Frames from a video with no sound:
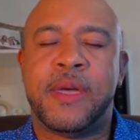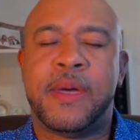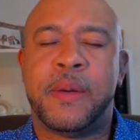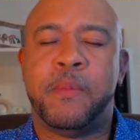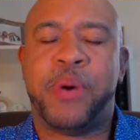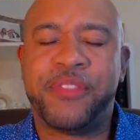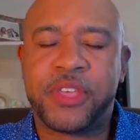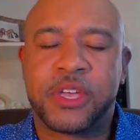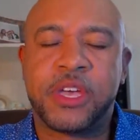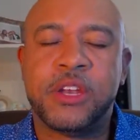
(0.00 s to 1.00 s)
But the
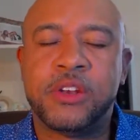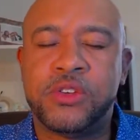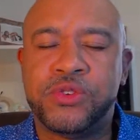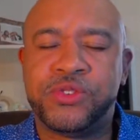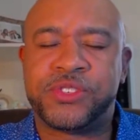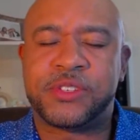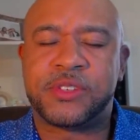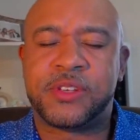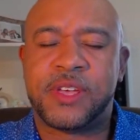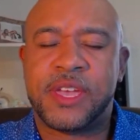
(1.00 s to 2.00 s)
good news
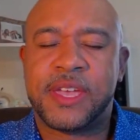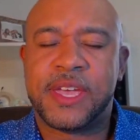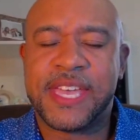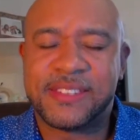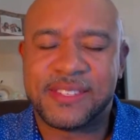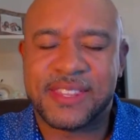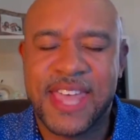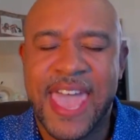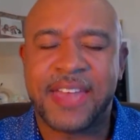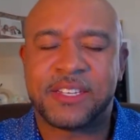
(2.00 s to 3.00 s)
is
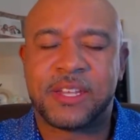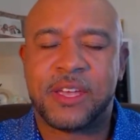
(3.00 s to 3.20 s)
that